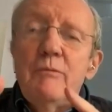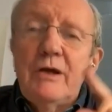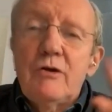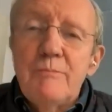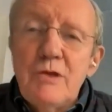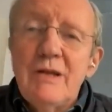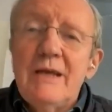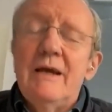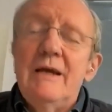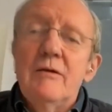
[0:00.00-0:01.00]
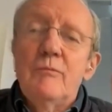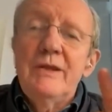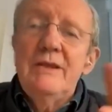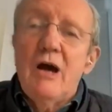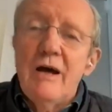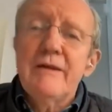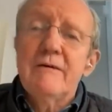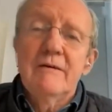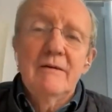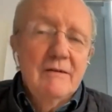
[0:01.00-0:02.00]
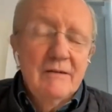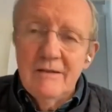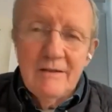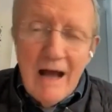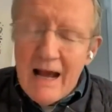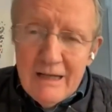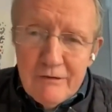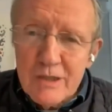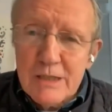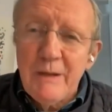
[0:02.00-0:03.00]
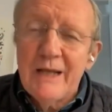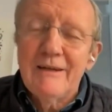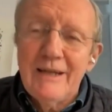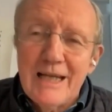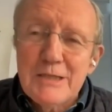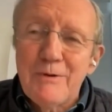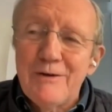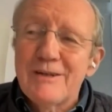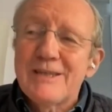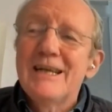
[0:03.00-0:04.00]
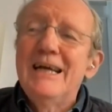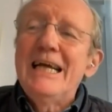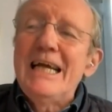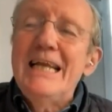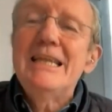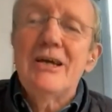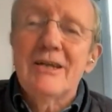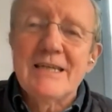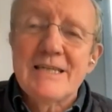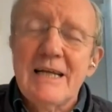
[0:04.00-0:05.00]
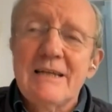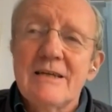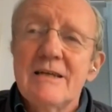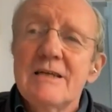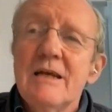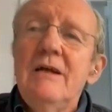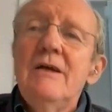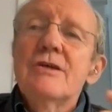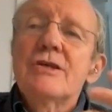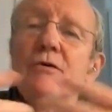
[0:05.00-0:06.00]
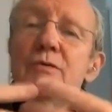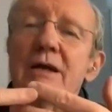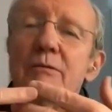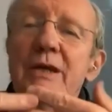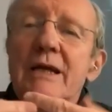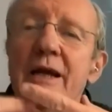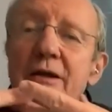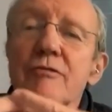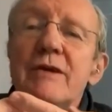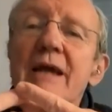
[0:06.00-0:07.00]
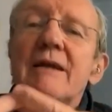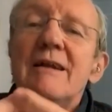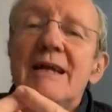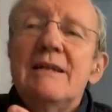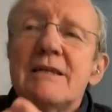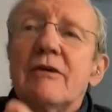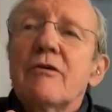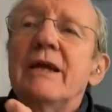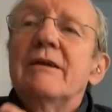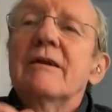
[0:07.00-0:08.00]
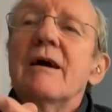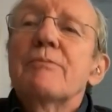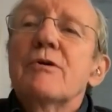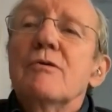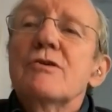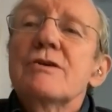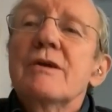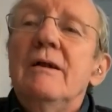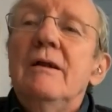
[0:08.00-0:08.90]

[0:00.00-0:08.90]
and we communicate with the other highly respected experts in the other sectors so that we can create an integrated approach.